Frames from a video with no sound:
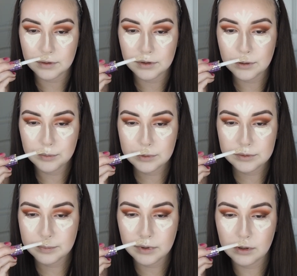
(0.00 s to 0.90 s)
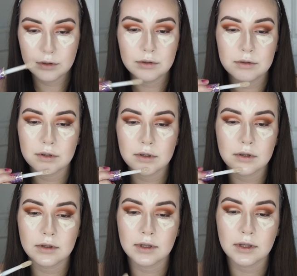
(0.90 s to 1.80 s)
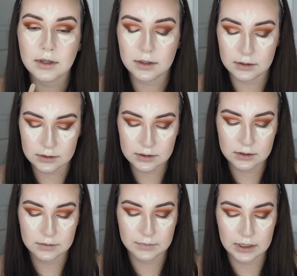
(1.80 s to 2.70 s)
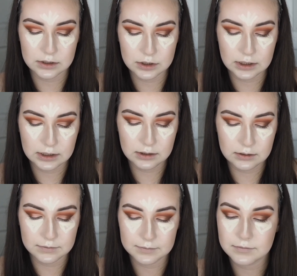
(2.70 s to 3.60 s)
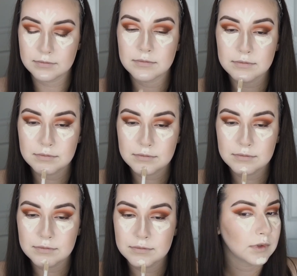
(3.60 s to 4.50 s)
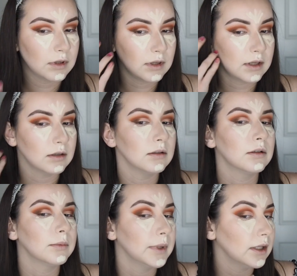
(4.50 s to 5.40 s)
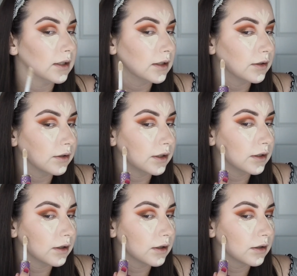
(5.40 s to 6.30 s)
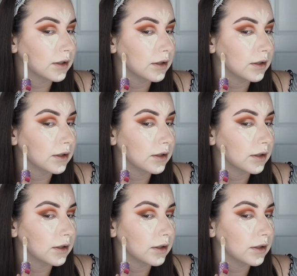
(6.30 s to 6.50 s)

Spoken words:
Cupid's bow, and my chin, and then a little bit under here.